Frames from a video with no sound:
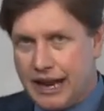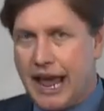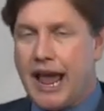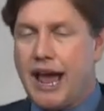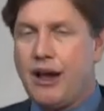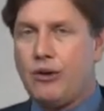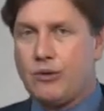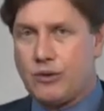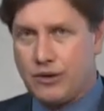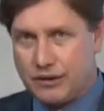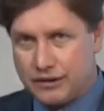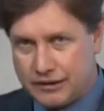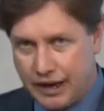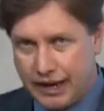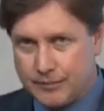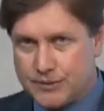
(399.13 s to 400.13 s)
now
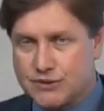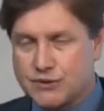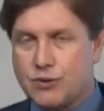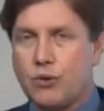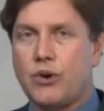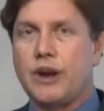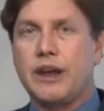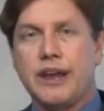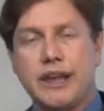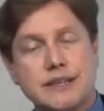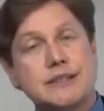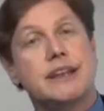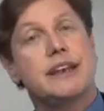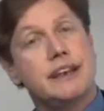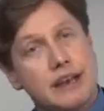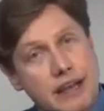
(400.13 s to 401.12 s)
type story.
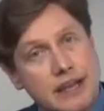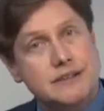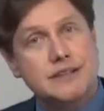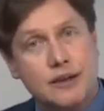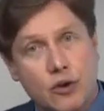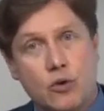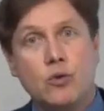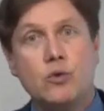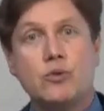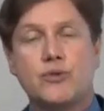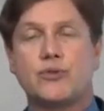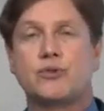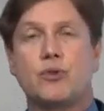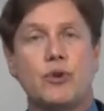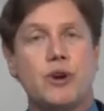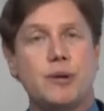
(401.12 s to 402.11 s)
It's a it's a
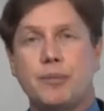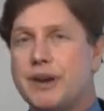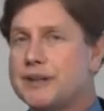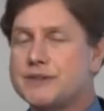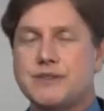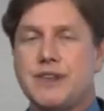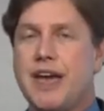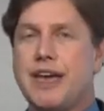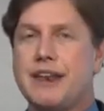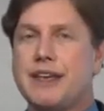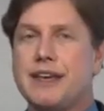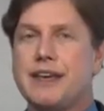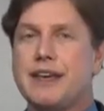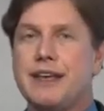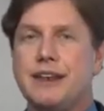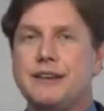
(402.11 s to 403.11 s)
cool story, but it's not
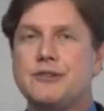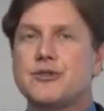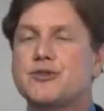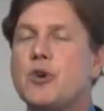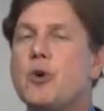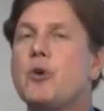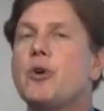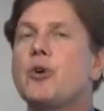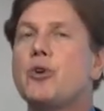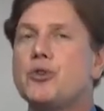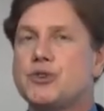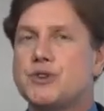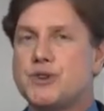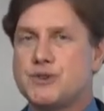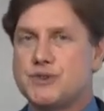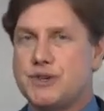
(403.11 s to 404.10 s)
there's no
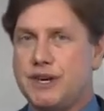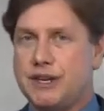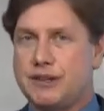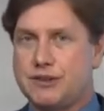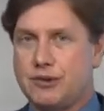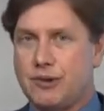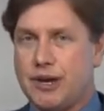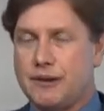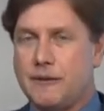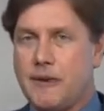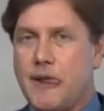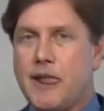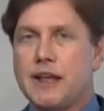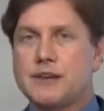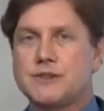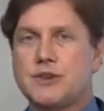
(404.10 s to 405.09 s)
urgency to it.
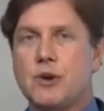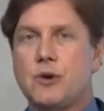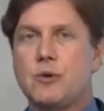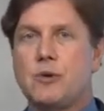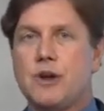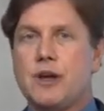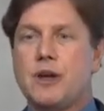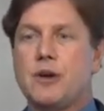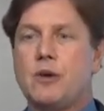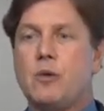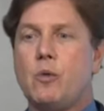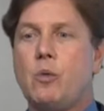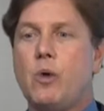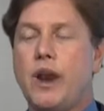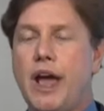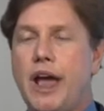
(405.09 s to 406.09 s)
So
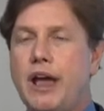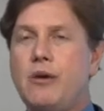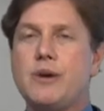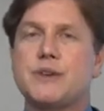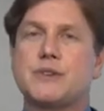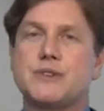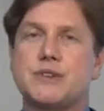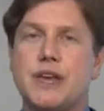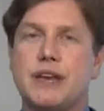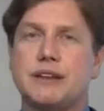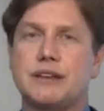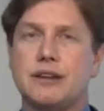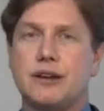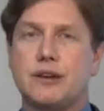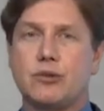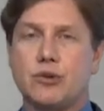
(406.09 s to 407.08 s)
what I always say
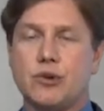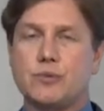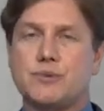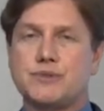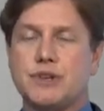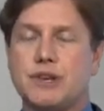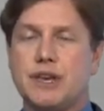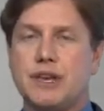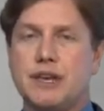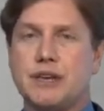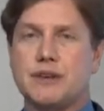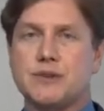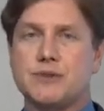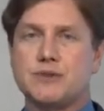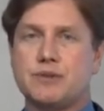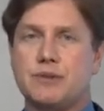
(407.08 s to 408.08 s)
to groups
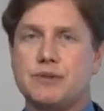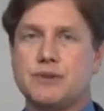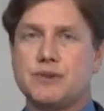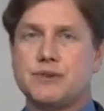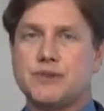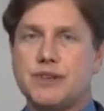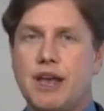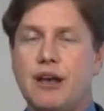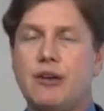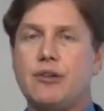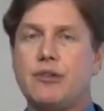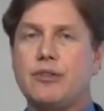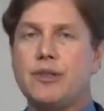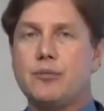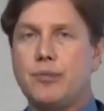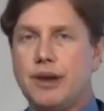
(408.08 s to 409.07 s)
is
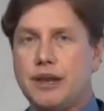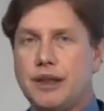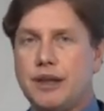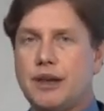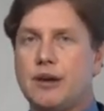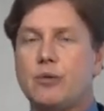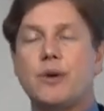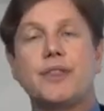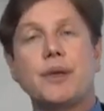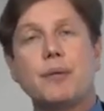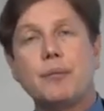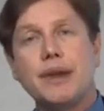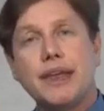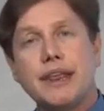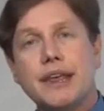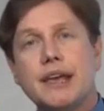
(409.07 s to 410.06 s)
sell the media what
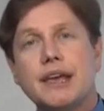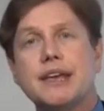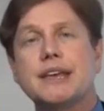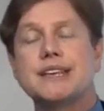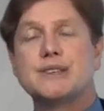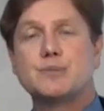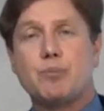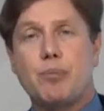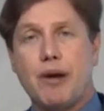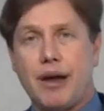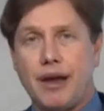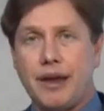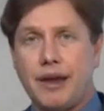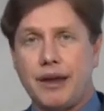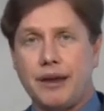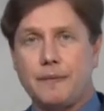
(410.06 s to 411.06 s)
the media is
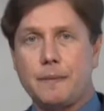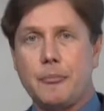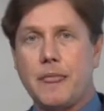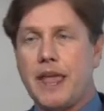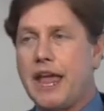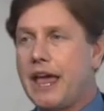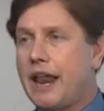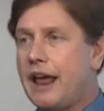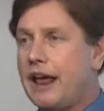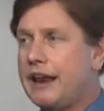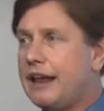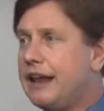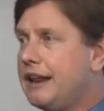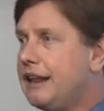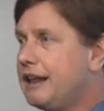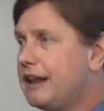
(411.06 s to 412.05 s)
buying. And
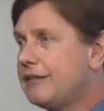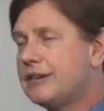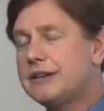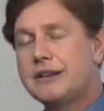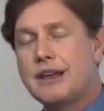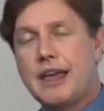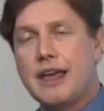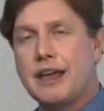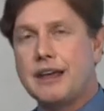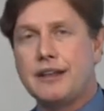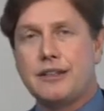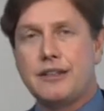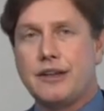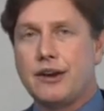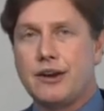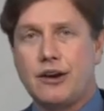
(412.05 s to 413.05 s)
on any given
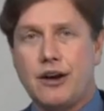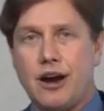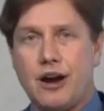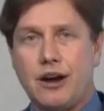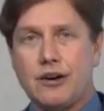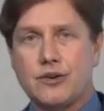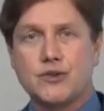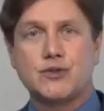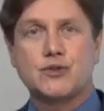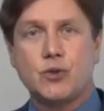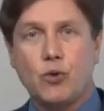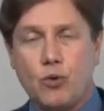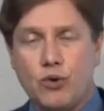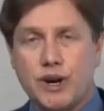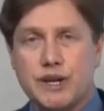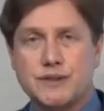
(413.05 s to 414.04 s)
day, there are
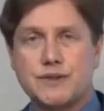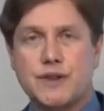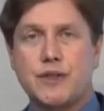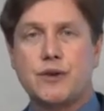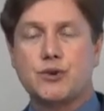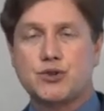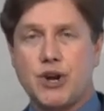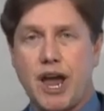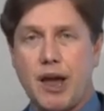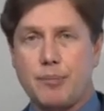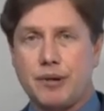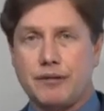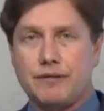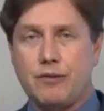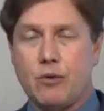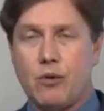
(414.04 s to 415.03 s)
stories that they're
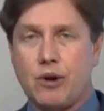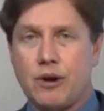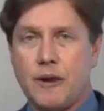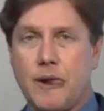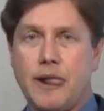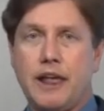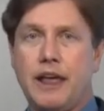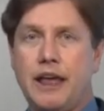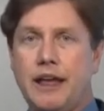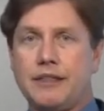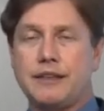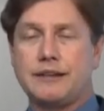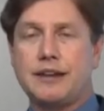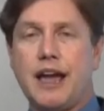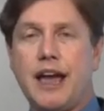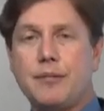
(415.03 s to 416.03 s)
shopping for.
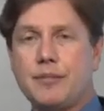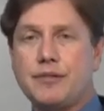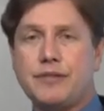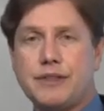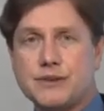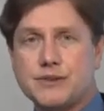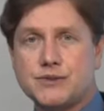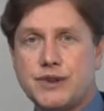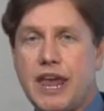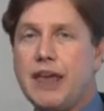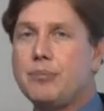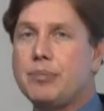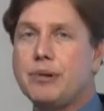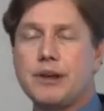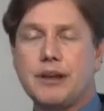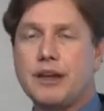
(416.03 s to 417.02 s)
At the time of this
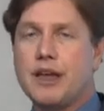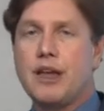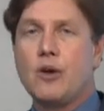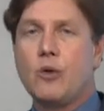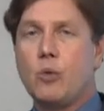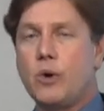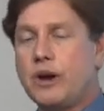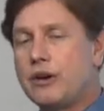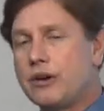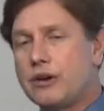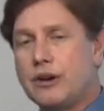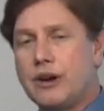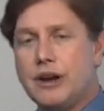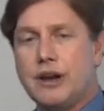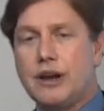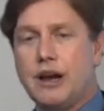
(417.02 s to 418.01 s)
taping,
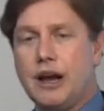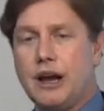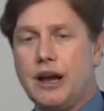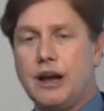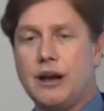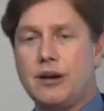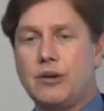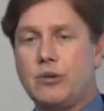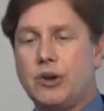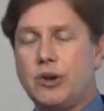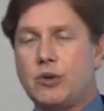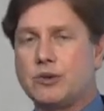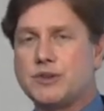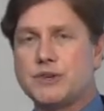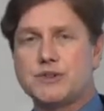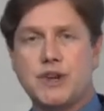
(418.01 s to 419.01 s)
we're uh,
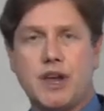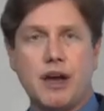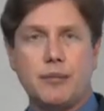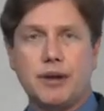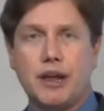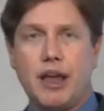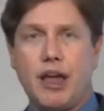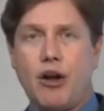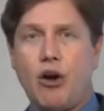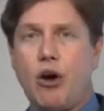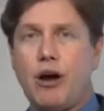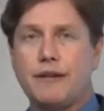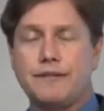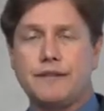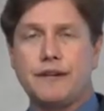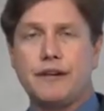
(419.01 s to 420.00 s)
you know, just coming
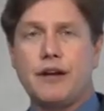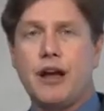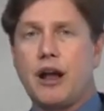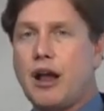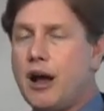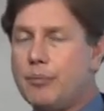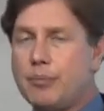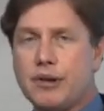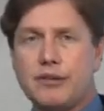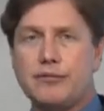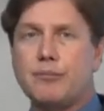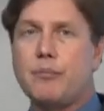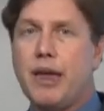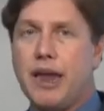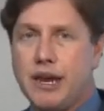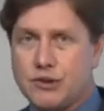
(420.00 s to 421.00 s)
off a, a couple
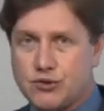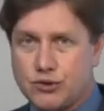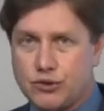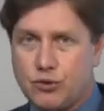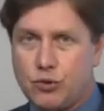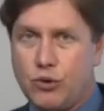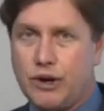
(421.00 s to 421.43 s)
of major